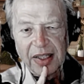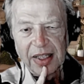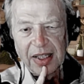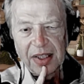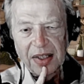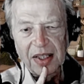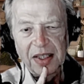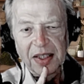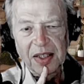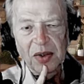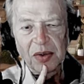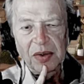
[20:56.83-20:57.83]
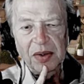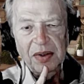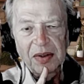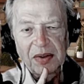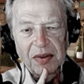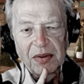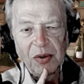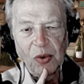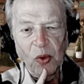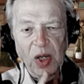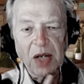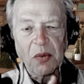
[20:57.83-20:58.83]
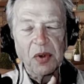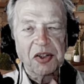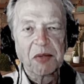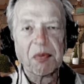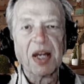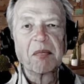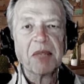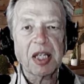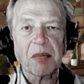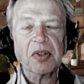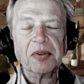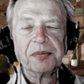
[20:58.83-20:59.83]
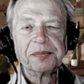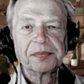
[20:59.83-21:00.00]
and I thought, you know, we respect people